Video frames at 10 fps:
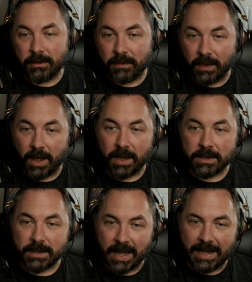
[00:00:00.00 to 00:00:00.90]

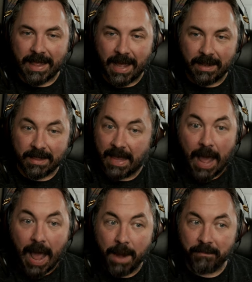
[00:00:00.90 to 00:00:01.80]
vlogs like that, that
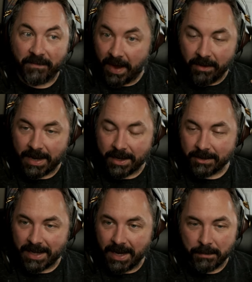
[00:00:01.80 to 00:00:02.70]
I'm very
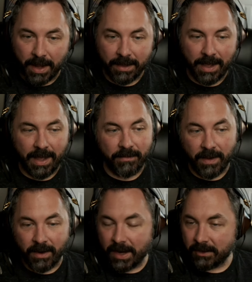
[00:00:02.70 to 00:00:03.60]
entertained by. They have
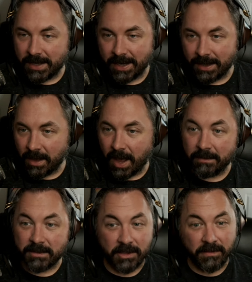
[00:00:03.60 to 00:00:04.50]
very entertaining
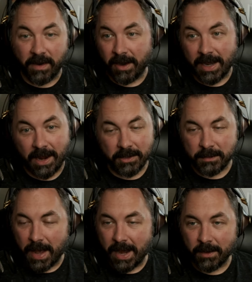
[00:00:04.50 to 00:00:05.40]
lives. They're very
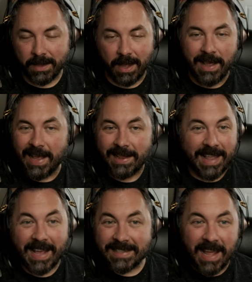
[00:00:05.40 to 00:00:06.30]
charismatic with that.
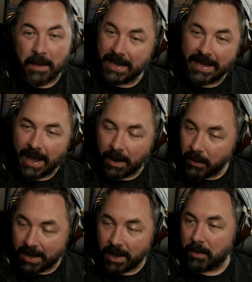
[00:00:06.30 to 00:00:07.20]
That's not me. I
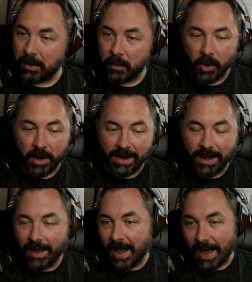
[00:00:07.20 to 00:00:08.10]
wake up in the morning
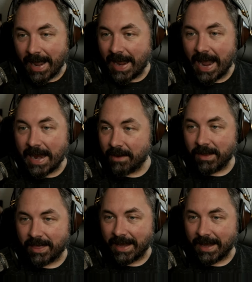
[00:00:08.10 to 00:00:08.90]
and I hate everything